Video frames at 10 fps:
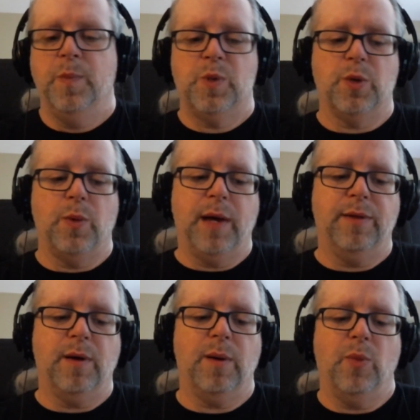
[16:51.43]
So I
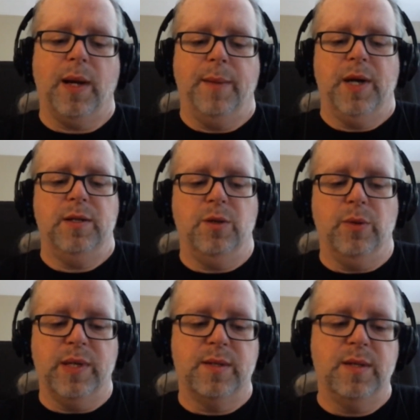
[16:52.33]
thought what I might
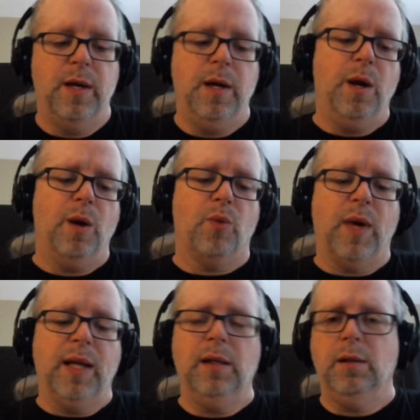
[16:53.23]
do is
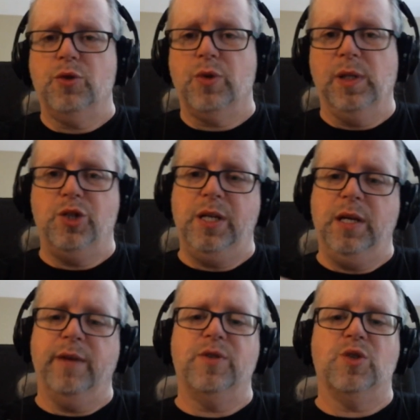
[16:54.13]
write a little
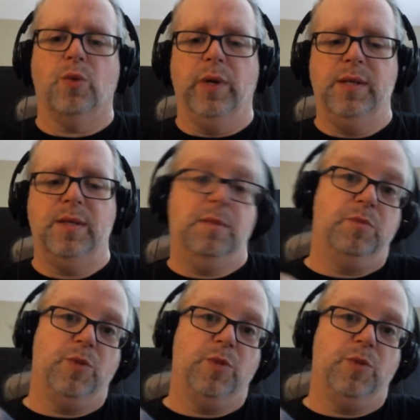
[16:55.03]
trilogy of stories.